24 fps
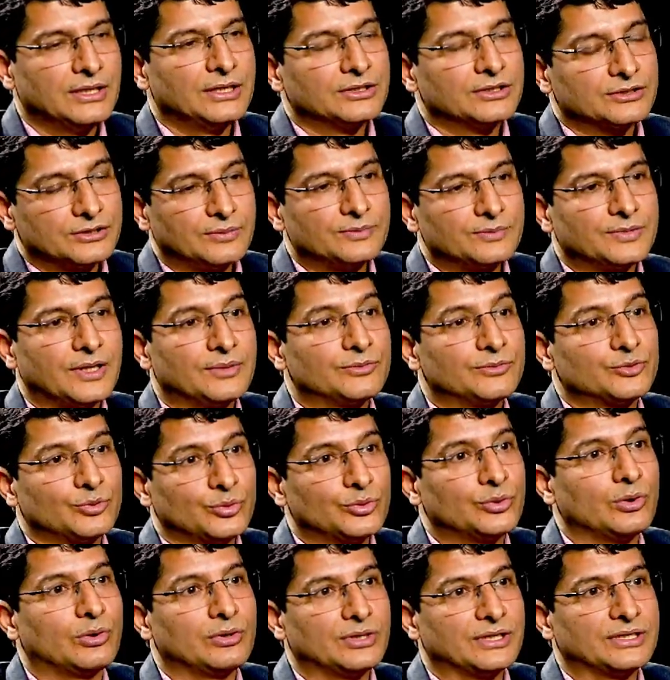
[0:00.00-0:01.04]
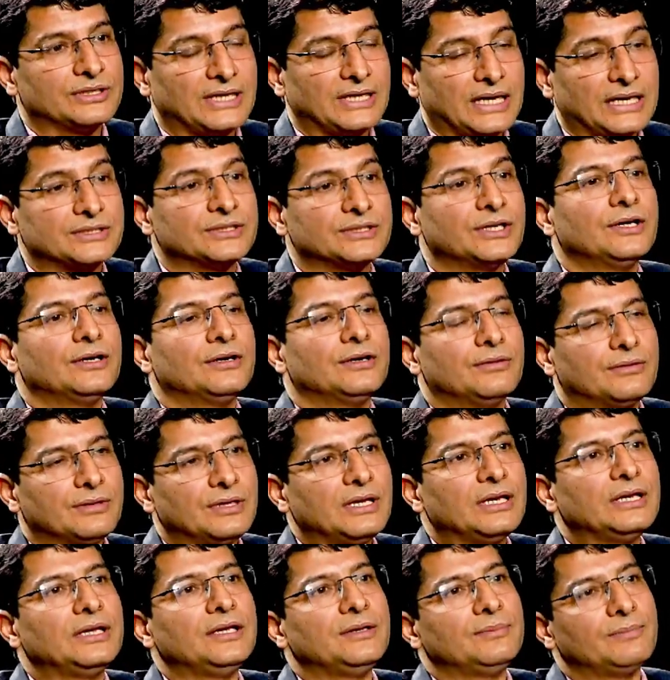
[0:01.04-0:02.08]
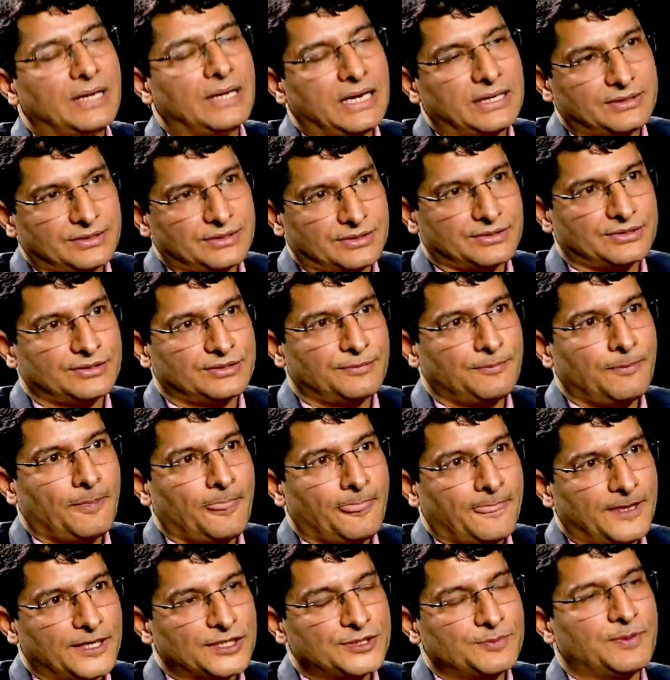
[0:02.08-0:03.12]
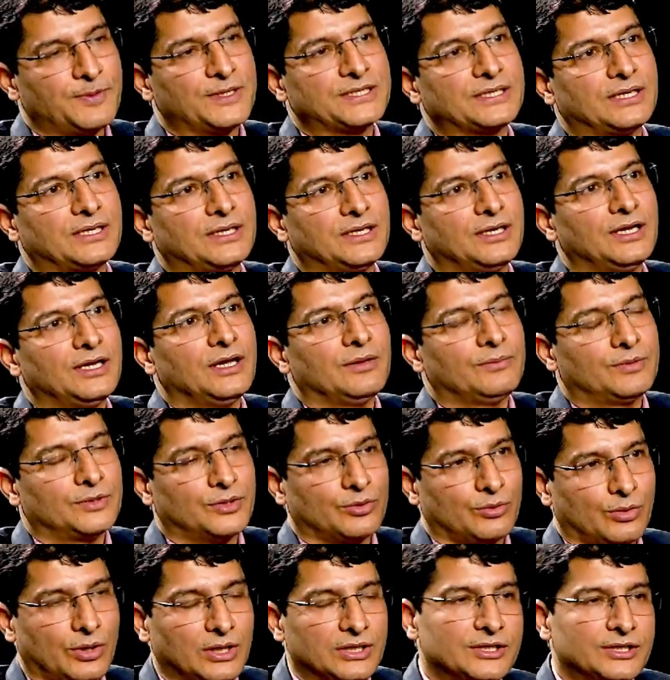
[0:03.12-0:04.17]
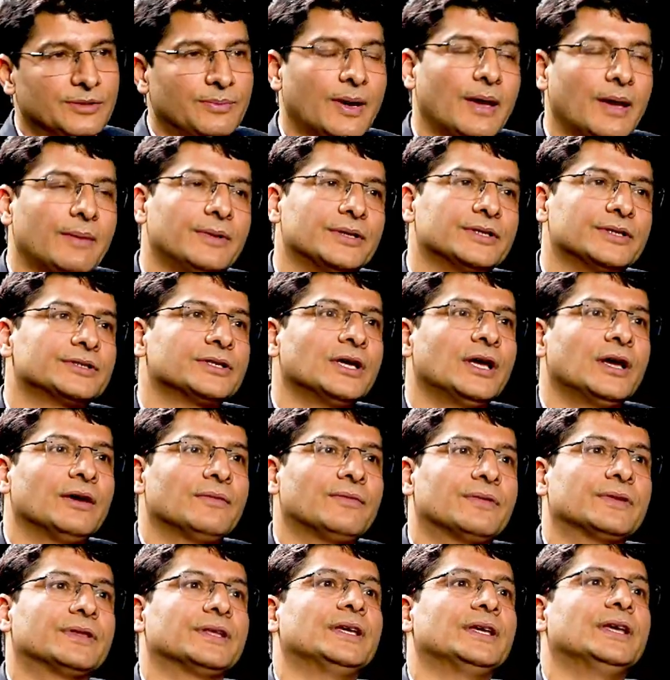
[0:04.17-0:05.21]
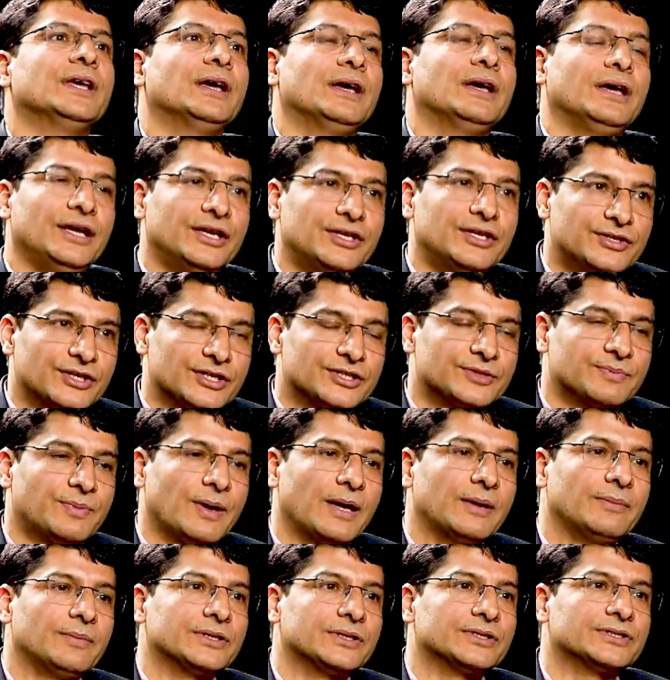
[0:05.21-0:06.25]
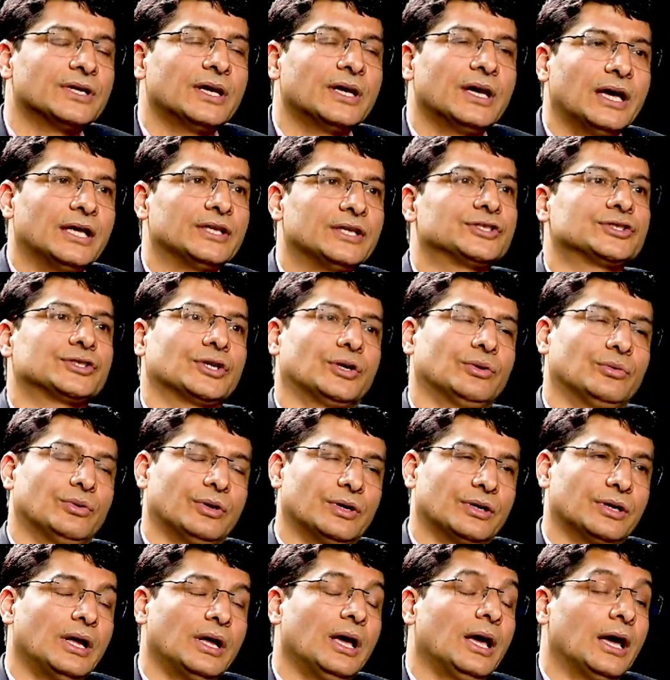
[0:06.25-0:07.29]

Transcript: Sometimes withholding tax really matters, especially for the royalty payments, for the interest payments, and so on.